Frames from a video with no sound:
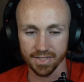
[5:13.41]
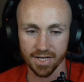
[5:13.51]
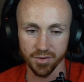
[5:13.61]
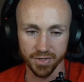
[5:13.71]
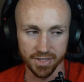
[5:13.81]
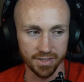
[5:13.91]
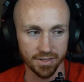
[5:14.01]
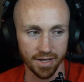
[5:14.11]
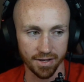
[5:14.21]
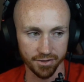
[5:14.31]
how
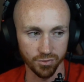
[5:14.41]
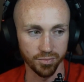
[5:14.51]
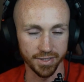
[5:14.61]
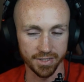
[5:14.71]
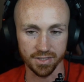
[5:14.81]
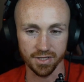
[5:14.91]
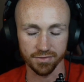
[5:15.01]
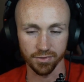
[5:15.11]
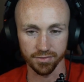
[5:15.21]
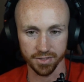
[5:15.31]
you will be successful
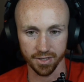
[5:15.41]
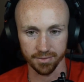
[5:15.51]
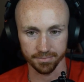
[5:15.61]
over time.